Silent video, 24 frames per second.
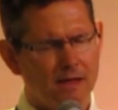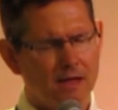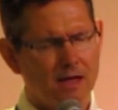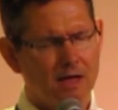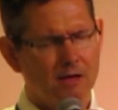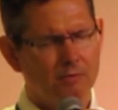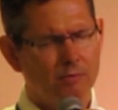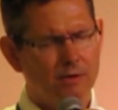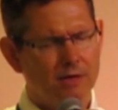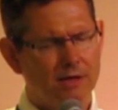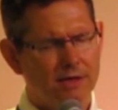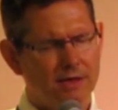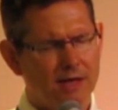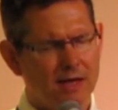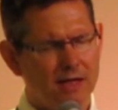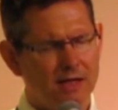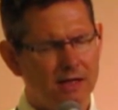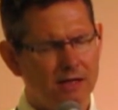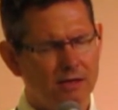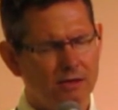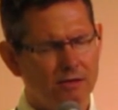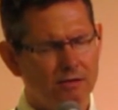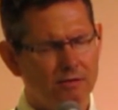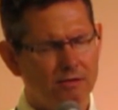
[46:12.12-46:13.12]
God, we
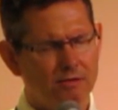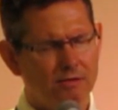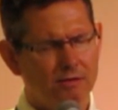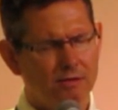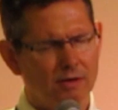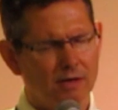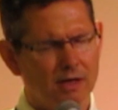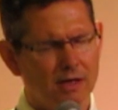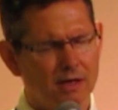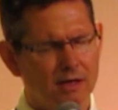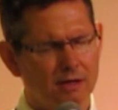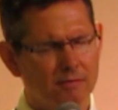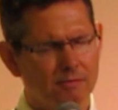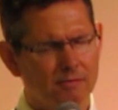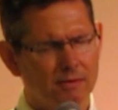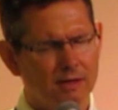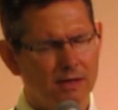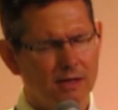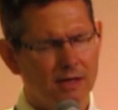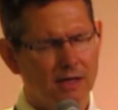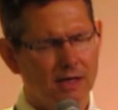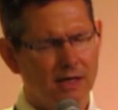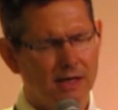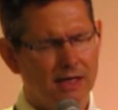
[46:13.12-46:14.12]
thank you
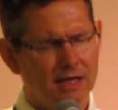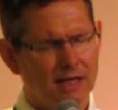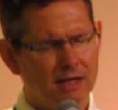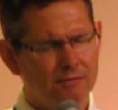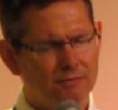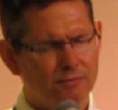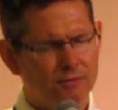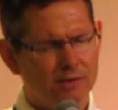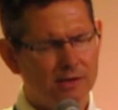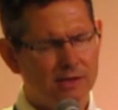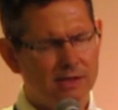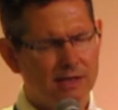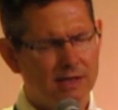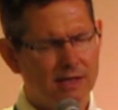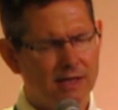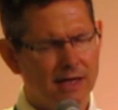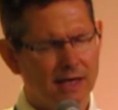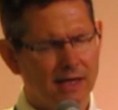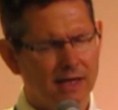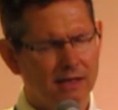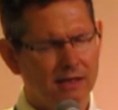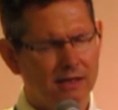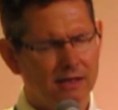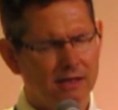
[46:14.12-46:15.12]
again for
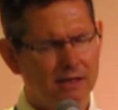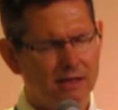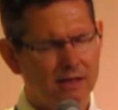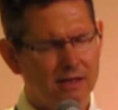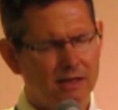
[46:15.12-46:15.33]
today.